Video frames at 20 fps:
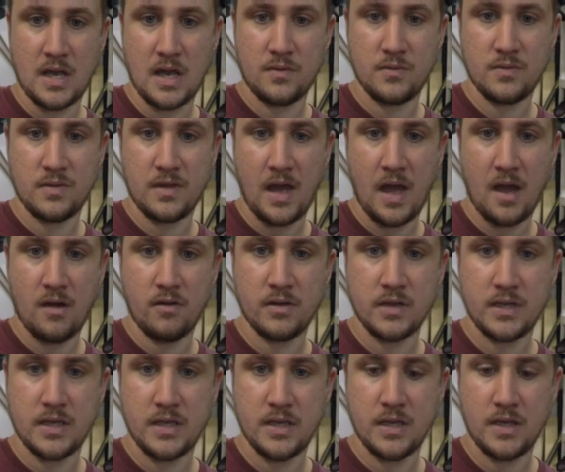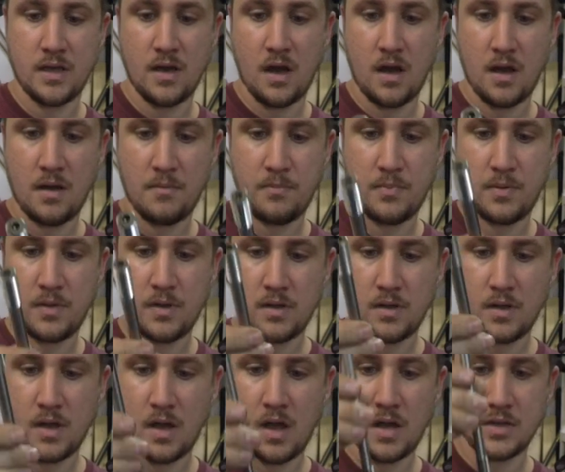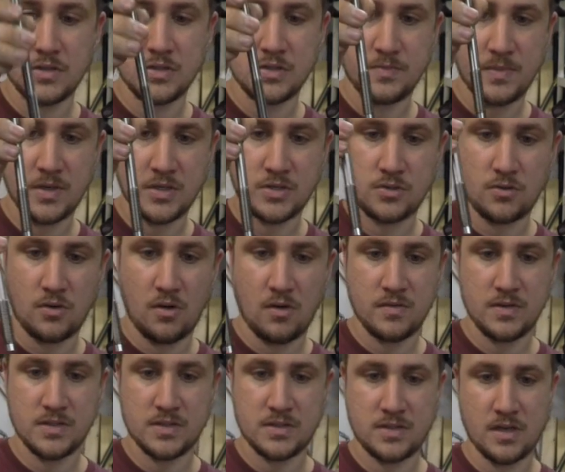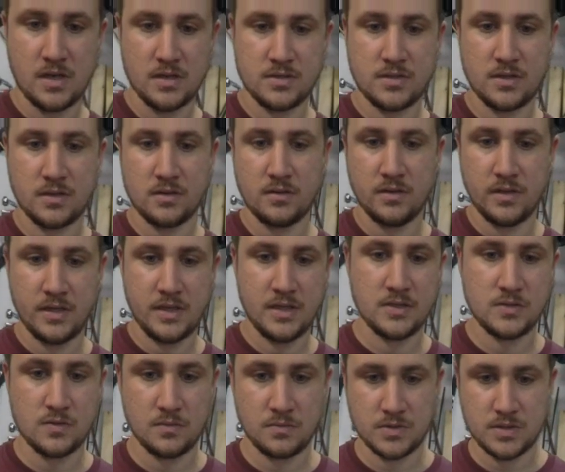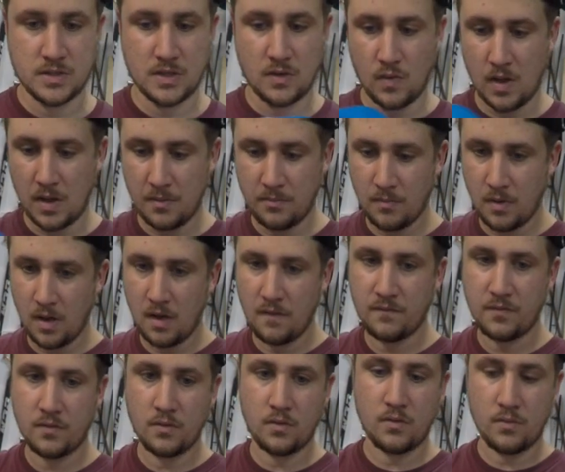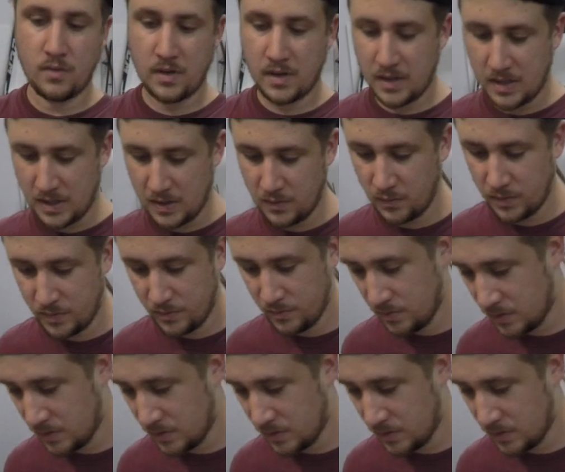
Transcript: with the Allen key up. Just make sure all these studs are clean. So I'm just going to wipe them off real quick and we will